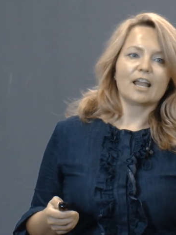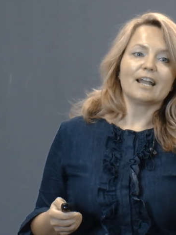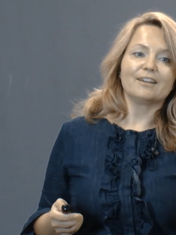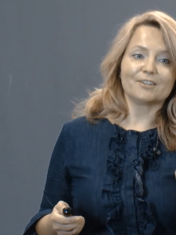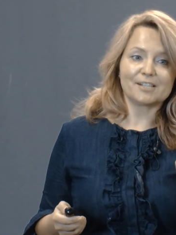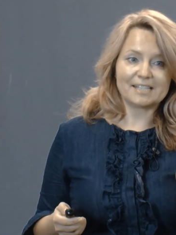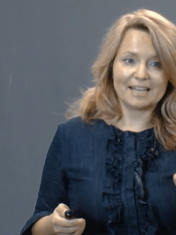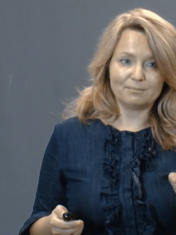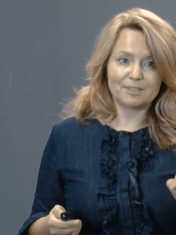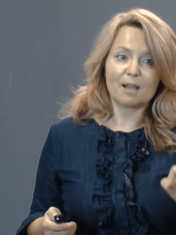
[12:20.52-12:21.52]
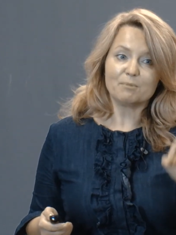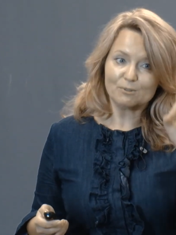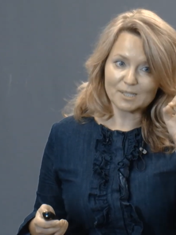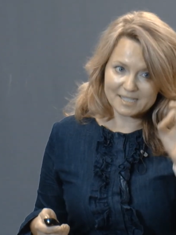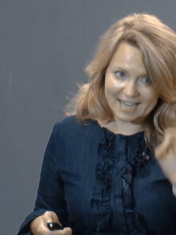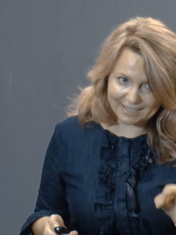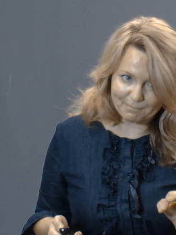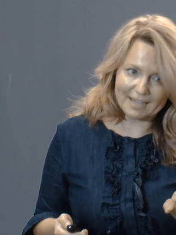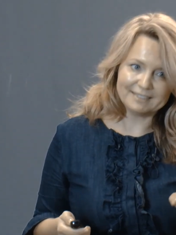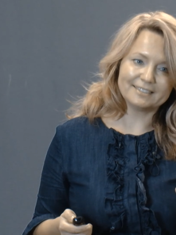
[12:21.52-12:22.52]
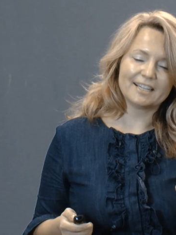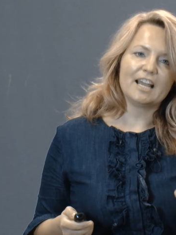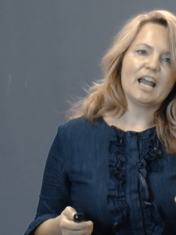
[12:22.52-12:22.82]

and at the same time you segment,